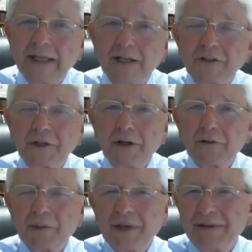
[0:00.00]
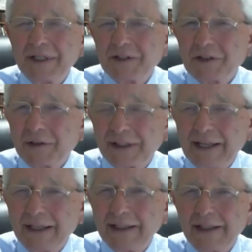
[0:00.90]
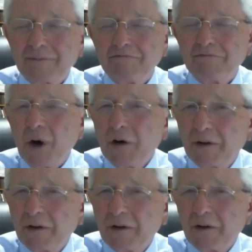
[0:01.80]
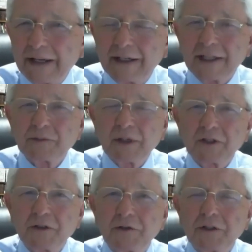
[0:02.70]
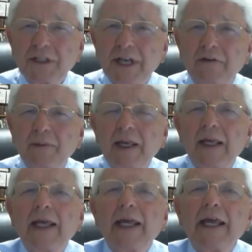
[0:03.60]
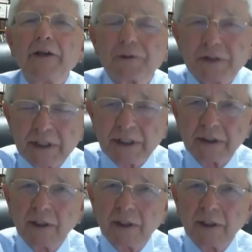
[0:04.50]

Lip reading: So you don't have to be necessarily motivated as much as you just have to be interested.